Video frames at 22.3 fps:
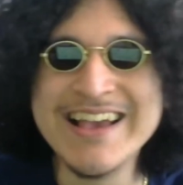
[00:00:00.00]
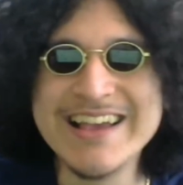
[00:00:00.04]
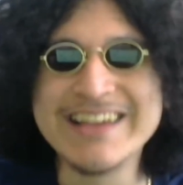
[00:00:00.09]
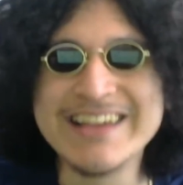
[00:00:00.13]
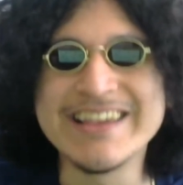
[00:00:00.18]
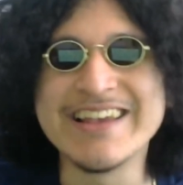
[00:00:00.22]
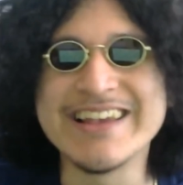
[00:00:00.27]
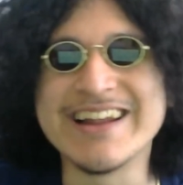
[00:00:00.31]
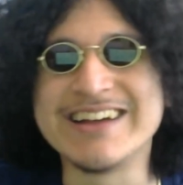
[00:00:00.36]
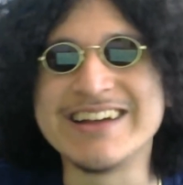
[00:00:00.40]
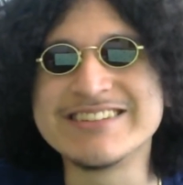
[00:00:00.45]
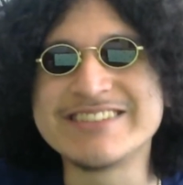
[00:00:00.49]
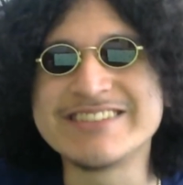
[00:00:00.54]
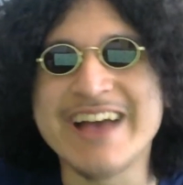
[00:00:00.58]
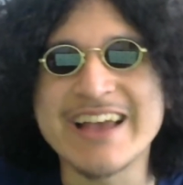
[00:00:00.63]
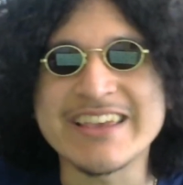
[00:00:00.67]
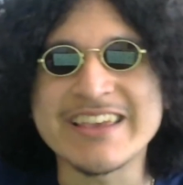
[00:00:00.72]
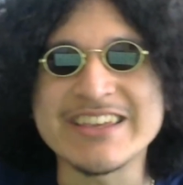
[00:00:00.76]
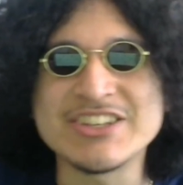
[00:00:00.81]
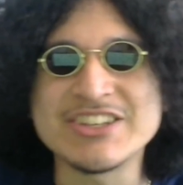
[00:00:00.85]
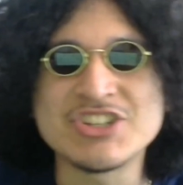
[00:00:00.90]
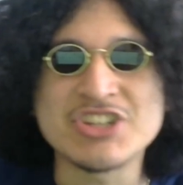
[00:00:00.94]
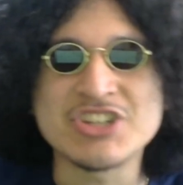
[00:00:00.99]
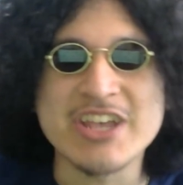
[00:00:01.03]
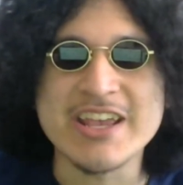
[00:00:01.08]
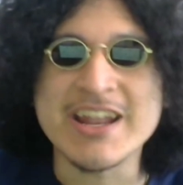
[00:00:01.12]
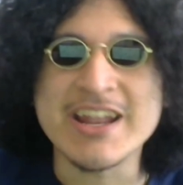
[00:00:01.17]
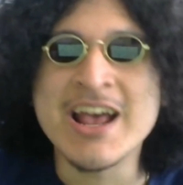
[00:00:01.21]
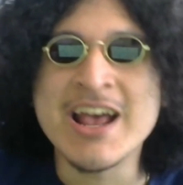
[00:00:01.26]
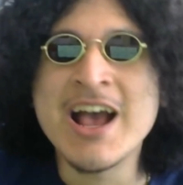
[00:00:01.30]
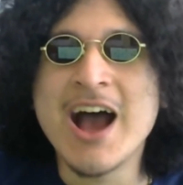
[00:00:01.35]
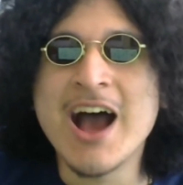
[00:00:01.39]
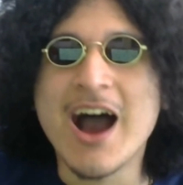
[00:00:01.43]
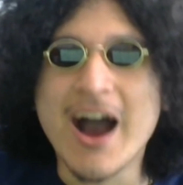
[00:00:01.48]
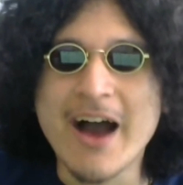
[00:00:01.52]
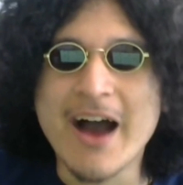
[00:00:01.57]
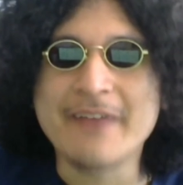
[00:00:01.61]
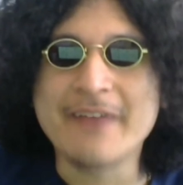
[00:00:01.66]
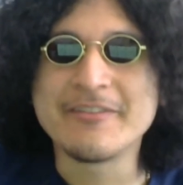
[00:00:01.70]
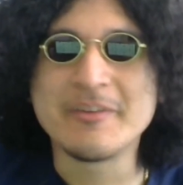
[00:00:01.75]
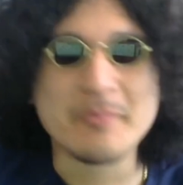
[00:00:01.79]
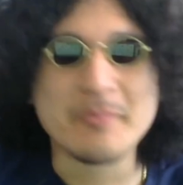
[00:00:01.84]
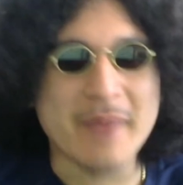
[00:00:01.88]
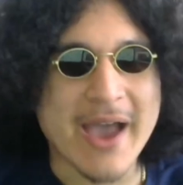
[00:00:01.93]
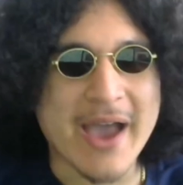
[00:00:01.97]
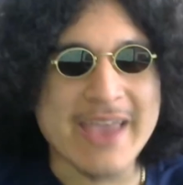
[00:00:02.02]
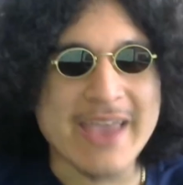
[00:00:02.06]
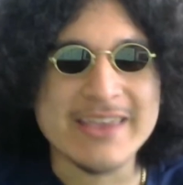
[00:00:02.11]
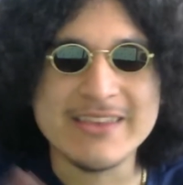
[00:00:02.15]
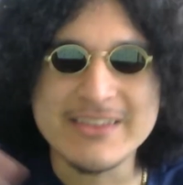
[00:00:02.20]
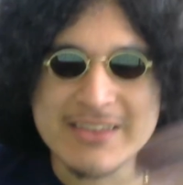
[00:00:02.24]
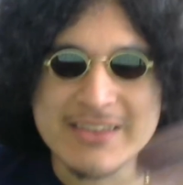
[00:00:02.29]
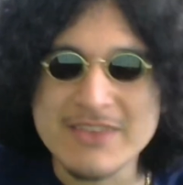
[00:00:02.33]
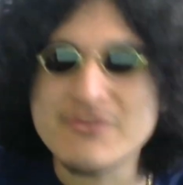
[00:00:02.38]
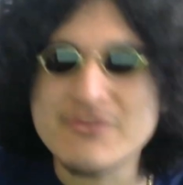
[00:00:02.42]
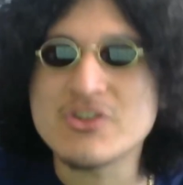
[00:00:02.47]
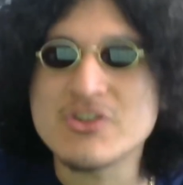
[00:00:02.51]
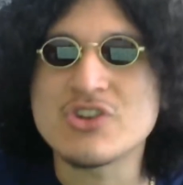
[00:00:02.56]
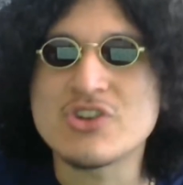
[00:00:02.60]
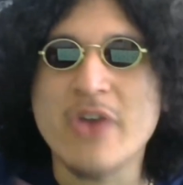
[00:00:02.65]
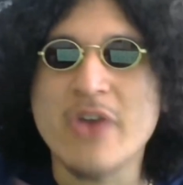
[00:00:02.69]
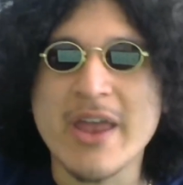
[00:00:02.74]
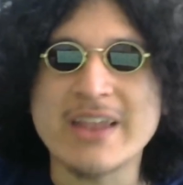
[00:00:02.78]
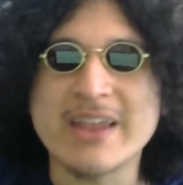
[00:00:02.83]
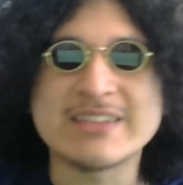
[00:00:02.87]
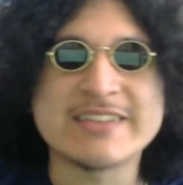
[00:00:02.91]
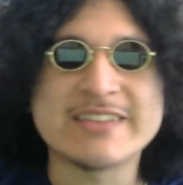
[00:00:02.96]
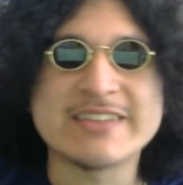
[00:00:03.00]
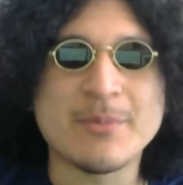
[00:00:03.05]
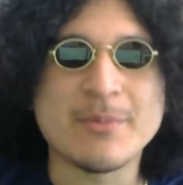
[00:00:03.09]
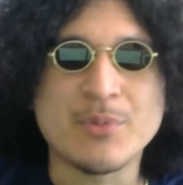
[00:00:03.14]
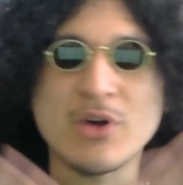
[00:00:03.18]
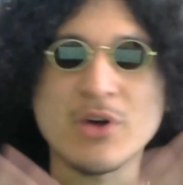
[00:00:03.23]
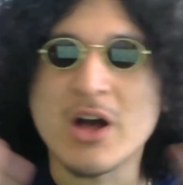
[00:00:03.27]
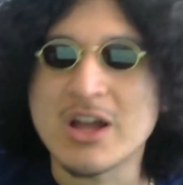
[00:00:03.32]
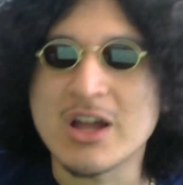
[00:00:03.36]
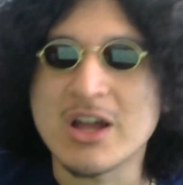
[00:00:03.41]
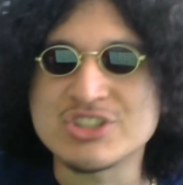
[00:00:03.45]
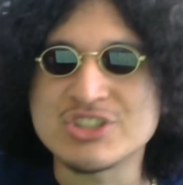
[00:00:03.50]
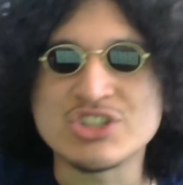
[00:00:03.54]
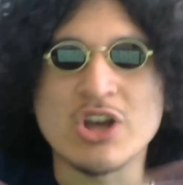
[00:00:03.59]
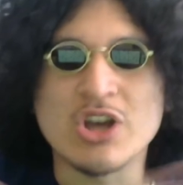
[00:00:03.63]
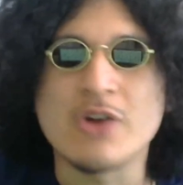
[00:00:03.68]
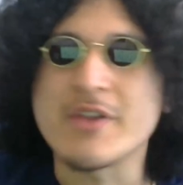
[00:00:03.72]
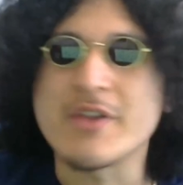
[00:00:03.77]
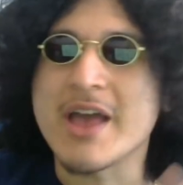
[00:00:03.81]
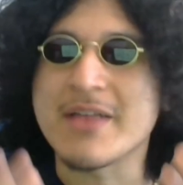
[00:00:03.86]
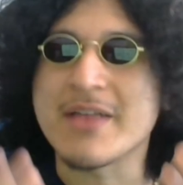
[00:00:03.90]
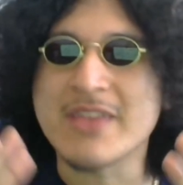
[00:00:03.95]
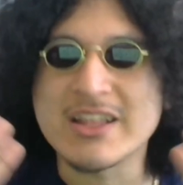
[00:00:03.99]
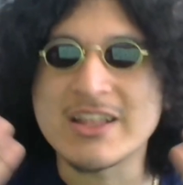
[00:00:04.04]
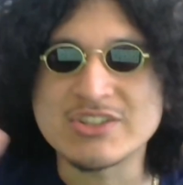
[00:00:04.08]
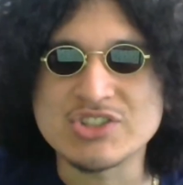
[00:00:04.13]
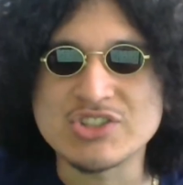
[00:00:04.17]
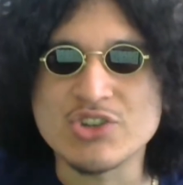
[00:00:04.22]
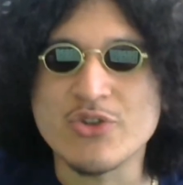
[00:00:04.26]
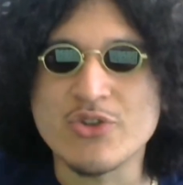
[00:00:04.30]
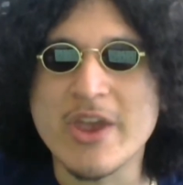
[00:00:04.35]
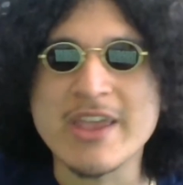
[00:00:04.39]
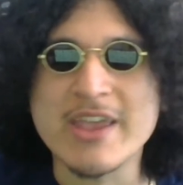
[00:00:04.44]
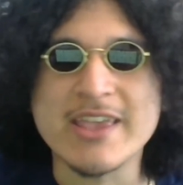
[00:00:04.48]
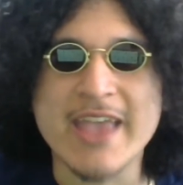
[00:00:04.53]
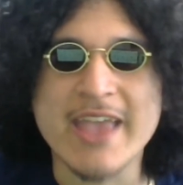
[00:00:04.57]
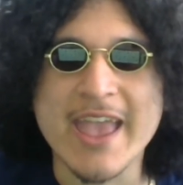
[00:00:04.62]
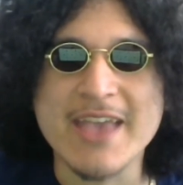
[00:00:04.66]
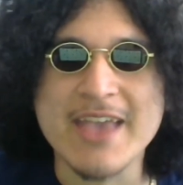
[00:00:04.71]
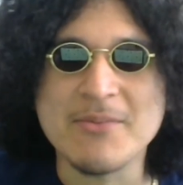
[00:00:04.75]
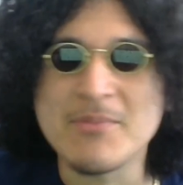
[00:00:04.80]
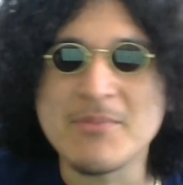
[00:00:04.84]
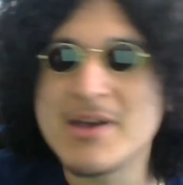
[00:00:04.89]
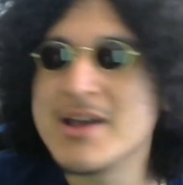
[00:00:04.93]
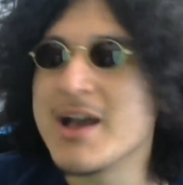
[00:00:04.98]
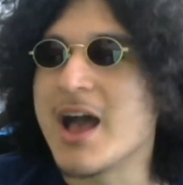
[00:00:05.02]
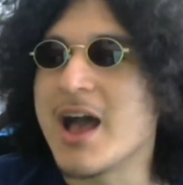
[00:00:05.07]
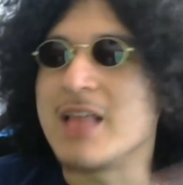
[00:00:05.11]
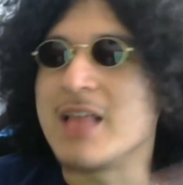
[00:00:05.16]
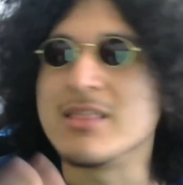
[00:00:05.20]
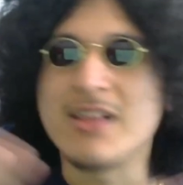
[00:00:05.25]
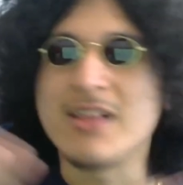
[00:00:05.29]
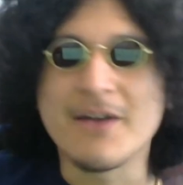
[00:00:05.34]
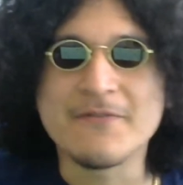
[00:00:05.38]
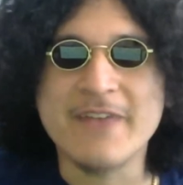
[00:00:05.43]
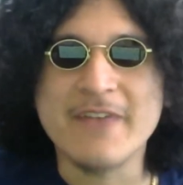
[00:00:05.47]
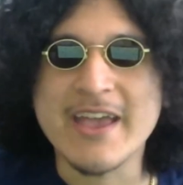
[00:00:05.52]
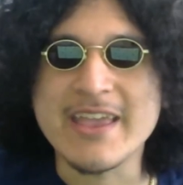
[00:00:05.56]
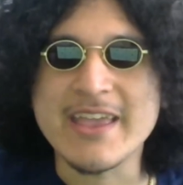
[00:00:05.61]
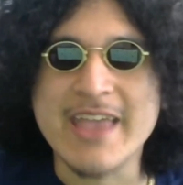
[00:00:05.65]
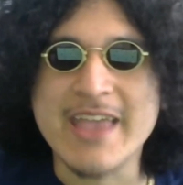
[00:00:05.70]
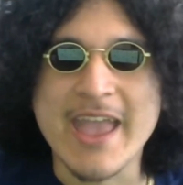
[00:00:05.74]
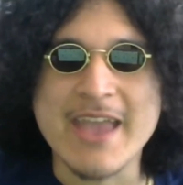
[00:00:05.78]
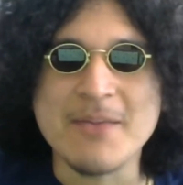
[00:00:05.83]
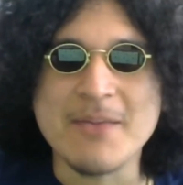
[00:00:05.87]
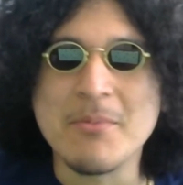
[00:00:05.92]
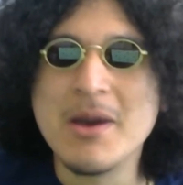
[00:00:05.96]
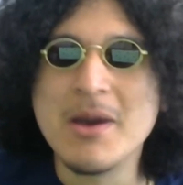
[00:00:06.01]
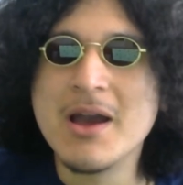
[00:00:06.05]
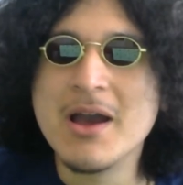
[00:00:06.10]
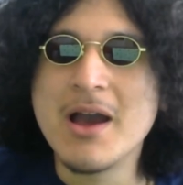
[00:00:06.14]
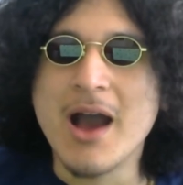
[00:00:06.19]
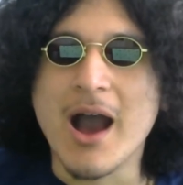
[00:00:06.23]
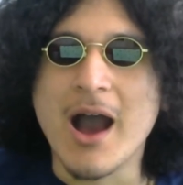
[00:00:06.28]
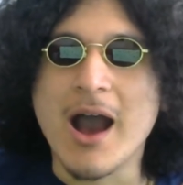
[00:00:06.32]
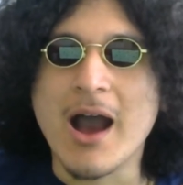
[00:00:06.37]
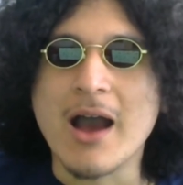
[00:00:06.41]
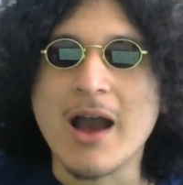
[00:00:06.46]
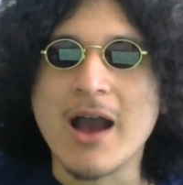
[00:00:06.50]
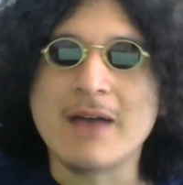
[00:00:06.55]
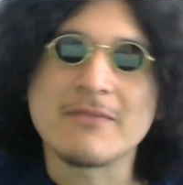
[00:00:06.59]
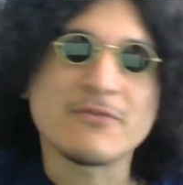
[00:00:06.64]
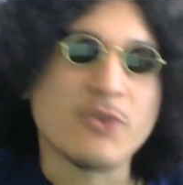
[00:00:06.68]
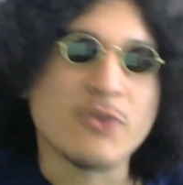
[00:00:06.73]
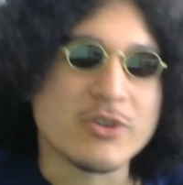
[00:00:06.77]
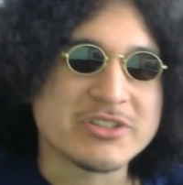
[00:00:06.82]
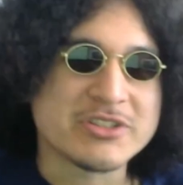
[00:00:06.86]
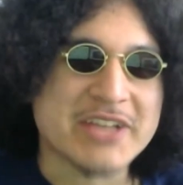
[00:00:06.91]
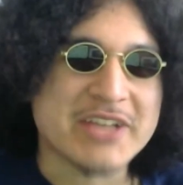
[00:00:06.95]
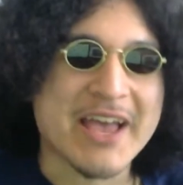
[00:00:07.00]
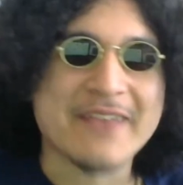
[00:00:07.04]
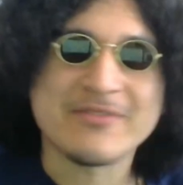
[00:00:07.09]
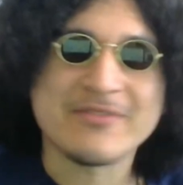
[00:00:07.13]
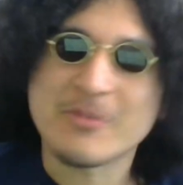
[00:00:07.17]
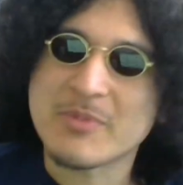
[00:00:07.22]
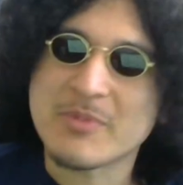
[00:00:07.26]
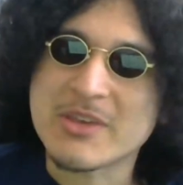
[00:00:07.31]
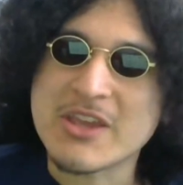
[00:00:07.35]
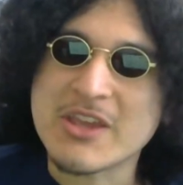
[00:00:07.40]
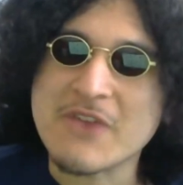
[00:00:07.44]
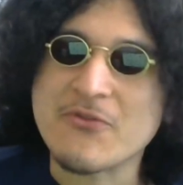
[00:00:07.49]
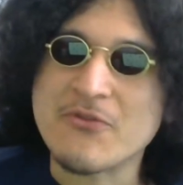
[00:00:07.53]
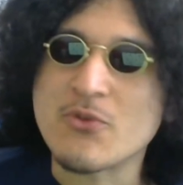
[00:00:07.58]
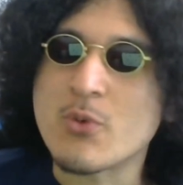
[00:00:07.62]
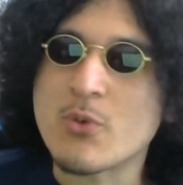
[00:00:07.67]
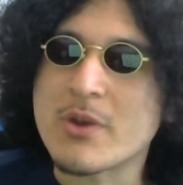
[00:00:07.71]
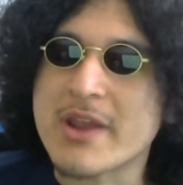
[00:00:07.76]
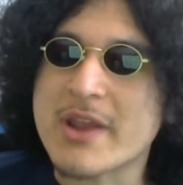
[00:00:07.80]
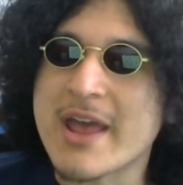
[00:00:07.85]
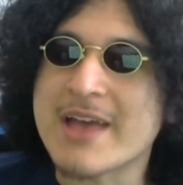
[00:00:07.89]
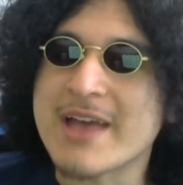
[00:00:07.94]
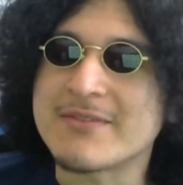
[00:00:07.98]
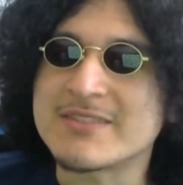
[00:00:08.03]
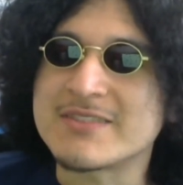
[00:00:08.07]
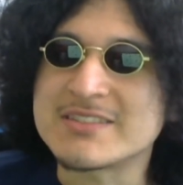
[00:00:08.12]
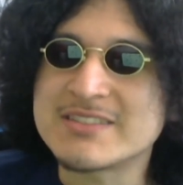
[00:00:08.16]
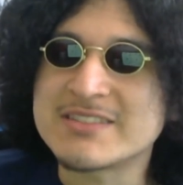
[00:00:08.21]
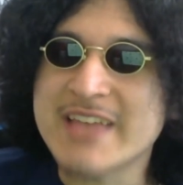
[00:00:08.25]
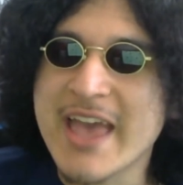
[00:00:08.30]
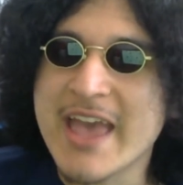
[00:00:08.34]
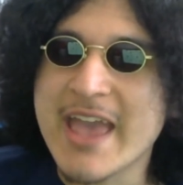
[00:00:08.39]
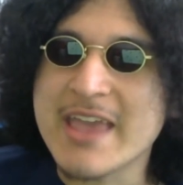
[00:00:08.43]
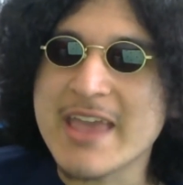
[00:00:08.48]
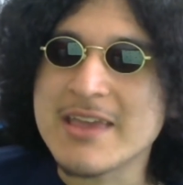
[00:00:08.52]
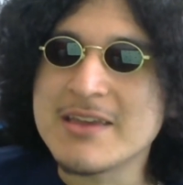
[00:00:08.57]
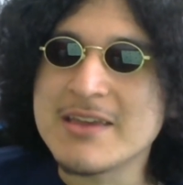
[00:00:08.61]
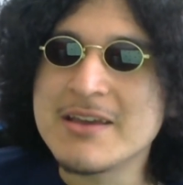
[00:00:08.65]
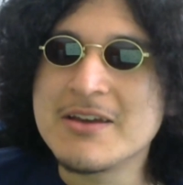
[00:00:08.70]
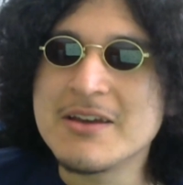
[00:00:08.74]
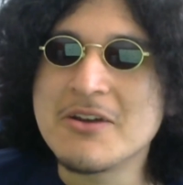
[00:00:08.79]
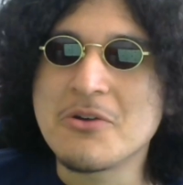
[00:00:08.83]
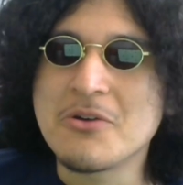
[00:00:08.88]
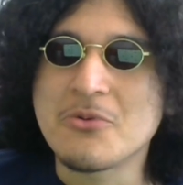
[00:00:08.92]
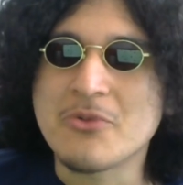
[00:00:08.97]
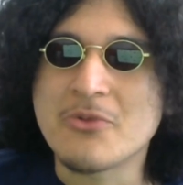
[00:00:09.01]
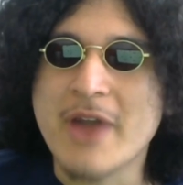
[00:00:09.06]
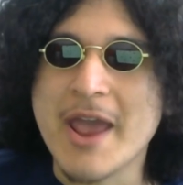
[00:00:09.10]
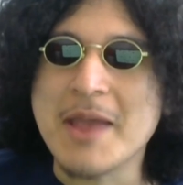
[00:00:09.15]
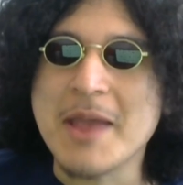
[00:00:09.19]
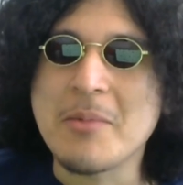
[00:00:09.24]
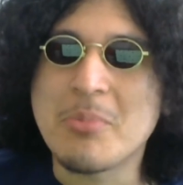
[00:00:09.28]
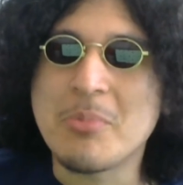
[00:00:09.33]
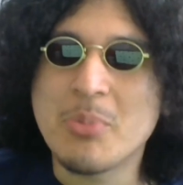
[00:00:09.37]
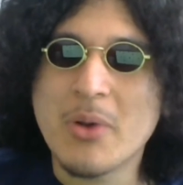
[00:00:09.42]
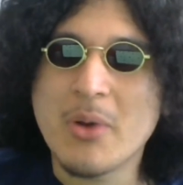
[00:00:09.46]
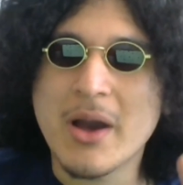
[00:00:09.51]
you know, talking shit on the mic. I'll give you a grand example, Hunt Showdown. That's a great game. I love that game. Of course, I have to be careful what I have to say, right?